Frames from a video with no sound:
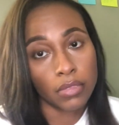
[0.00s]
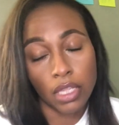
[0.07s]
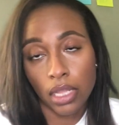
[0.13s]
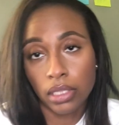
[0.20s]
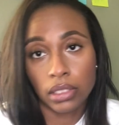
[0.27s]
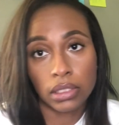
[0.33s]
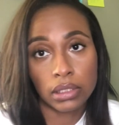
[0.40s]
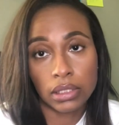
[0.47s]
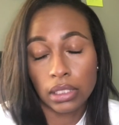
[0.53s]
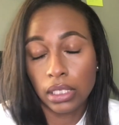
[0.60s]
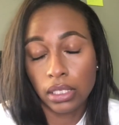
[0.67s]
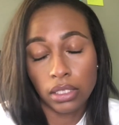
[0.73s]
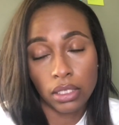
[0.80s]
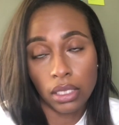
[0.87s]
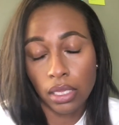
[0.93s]

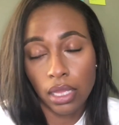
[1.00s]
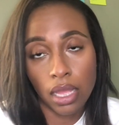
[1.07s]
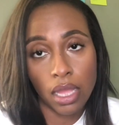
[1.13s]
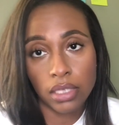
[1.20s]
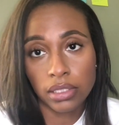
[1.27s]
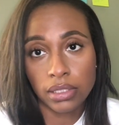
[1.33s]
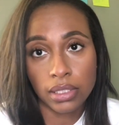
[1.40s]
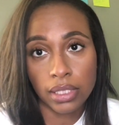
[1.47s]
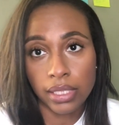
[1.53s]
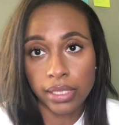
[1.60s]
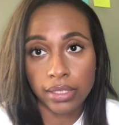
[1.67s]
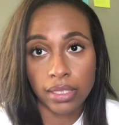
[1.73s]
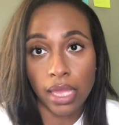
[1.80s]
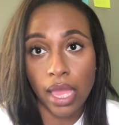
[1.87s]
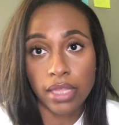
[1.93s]
Honestly,
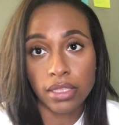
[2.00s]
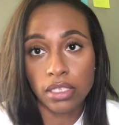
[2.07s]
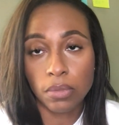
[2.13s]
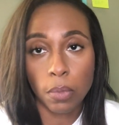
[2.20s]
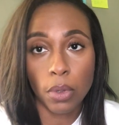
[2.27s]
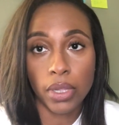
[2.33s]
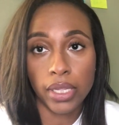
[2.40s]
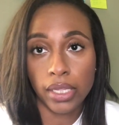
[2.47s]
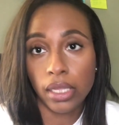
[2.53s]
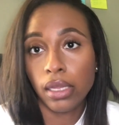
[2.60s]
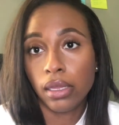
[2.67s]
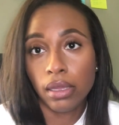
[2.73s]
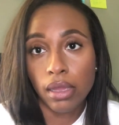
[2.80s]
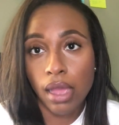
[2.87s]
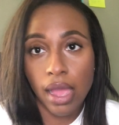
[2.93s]
like, yeah, at this point,
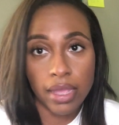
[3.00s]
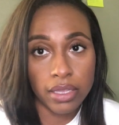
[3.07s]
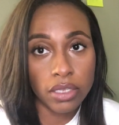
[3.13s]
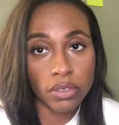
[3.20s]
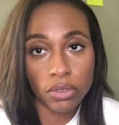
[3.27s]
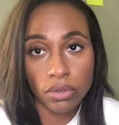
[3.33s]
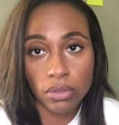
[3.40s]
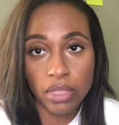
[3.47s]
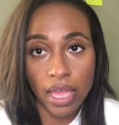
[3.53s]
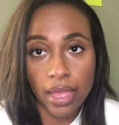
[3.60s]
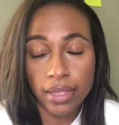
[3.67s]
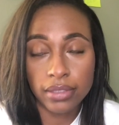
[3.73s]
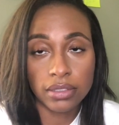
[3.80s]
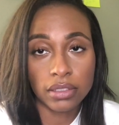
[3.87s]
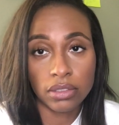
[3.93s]
I can do
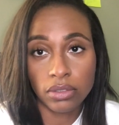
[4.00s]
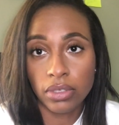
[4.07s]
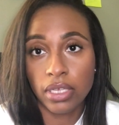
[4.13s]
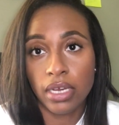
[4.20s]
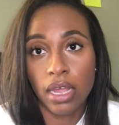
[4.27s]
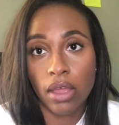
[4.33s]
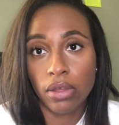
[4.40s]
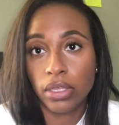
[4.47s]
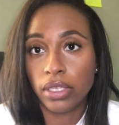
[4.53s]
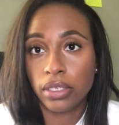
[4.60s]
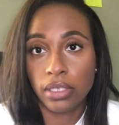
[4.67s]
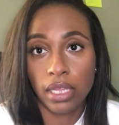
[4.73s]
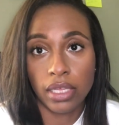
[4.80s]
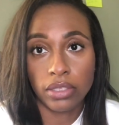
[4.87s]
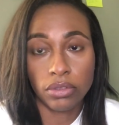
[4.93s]
that and still get out
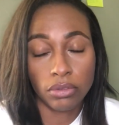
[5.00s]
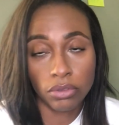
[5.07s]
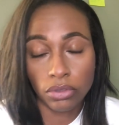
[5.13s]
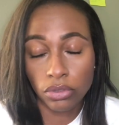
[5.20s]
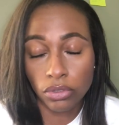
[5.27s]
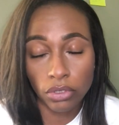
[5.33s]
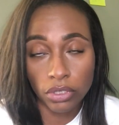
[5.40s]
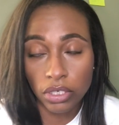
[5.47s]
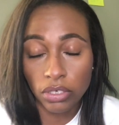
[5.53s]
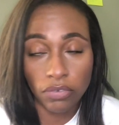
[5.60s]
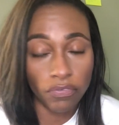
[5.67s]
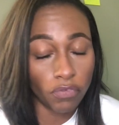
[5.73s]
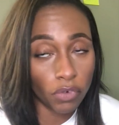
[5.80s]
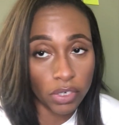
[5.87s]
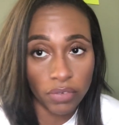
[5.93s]
in like 30 to
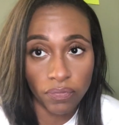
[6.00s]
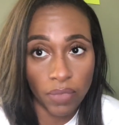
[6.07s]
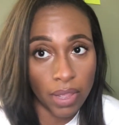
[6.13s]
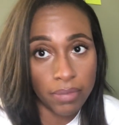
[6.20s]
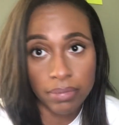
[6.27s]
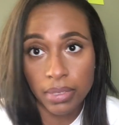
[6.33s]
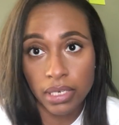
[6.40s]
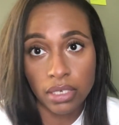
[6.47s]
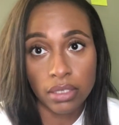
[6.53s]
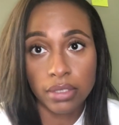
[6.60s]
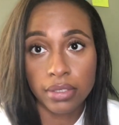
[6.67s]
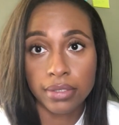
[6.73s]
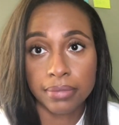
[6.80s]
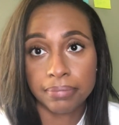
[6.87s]
45 minutes.